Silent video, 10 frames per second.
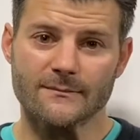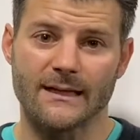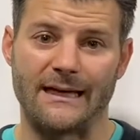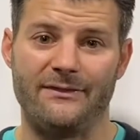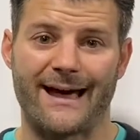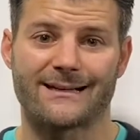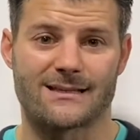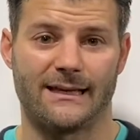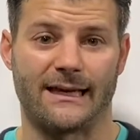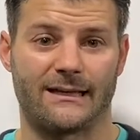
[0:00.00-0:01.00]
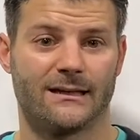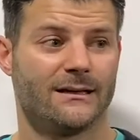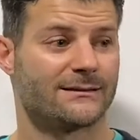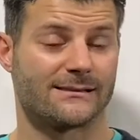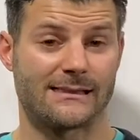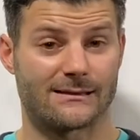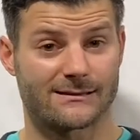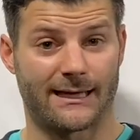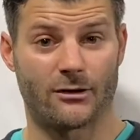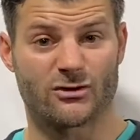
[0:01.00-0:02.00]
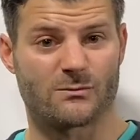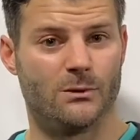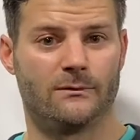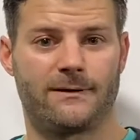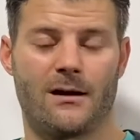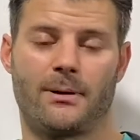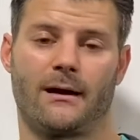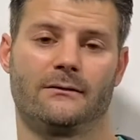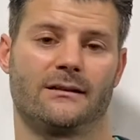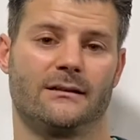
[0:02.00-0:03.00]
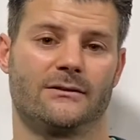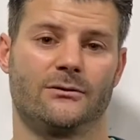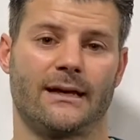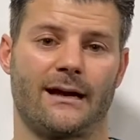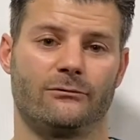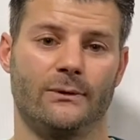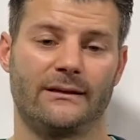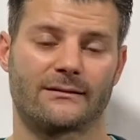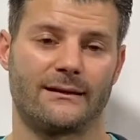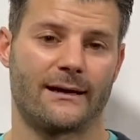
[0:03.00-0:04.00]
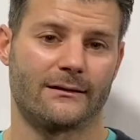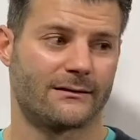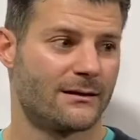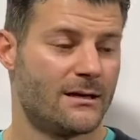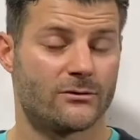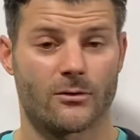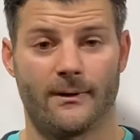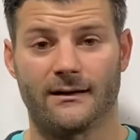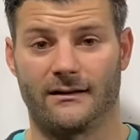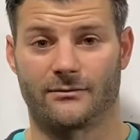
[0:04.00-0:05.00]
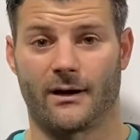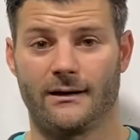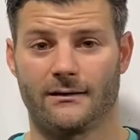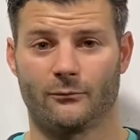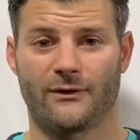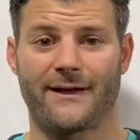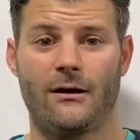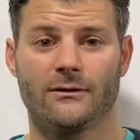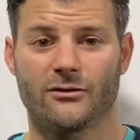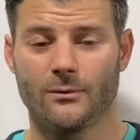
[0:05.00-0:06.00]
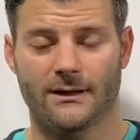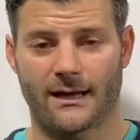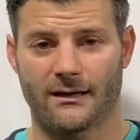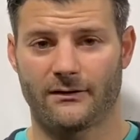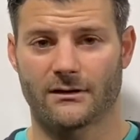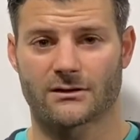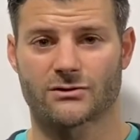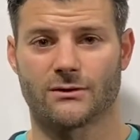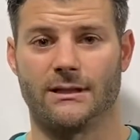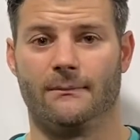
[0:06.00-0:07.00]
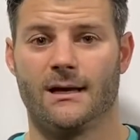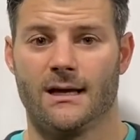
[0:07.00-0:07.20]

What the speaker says: And that is it. To see the scale just move 5 pounds in 2.5 weeks, that is tremendous, right? Without doing anything extreme.